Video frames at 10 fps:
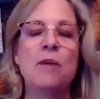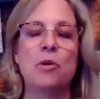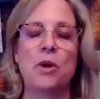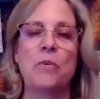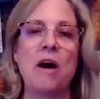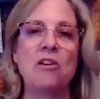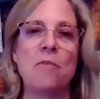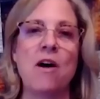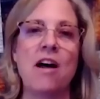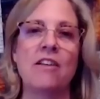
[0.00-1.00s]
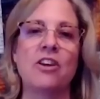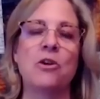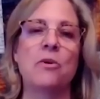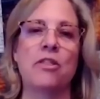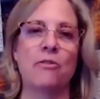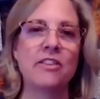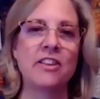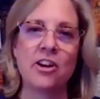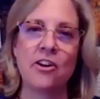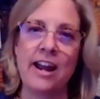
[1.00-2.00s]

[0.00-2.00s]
But we welcome all of you. We're thrilled that you're